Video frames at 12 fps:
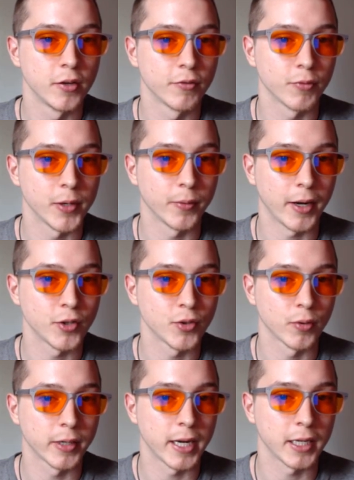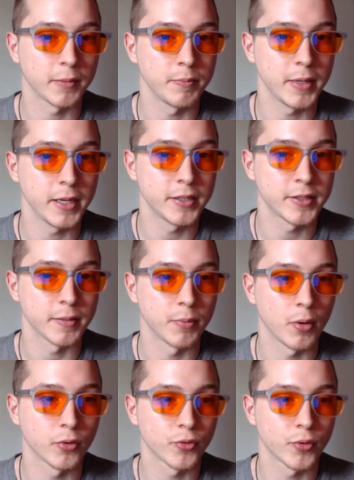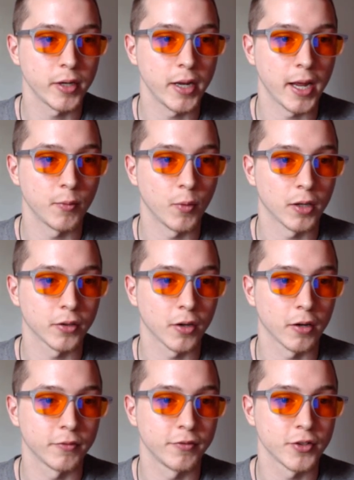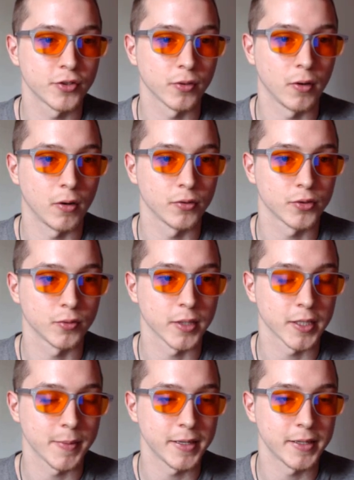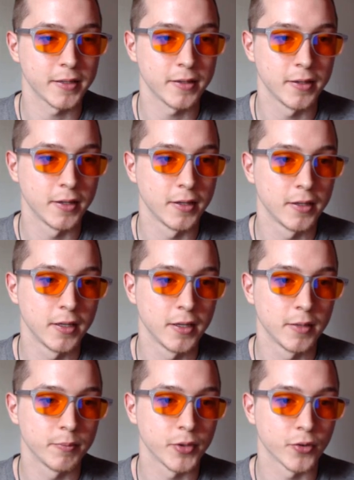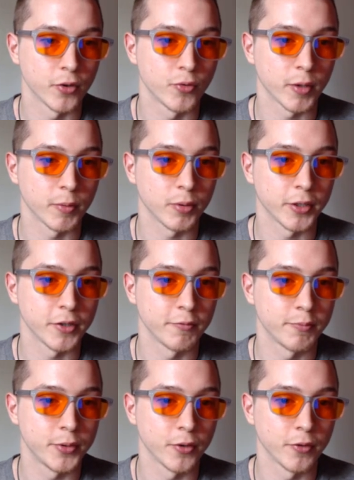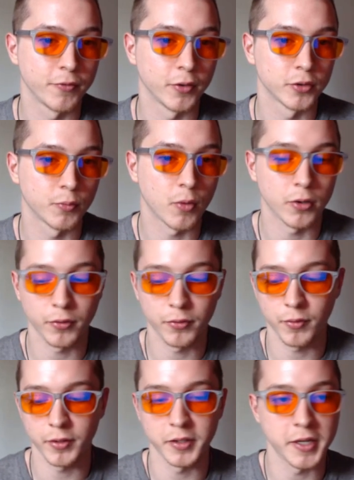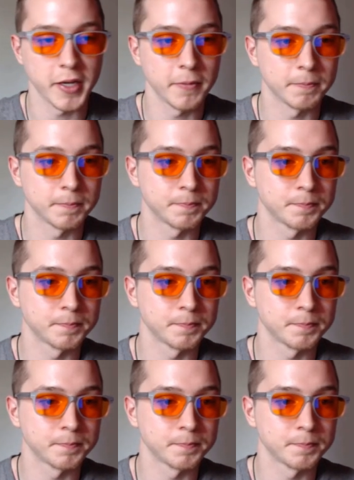Free range organic meats and poultry and wild caught fish are also recommended. Be sure to drink plenty of pure filtered water throughout the day.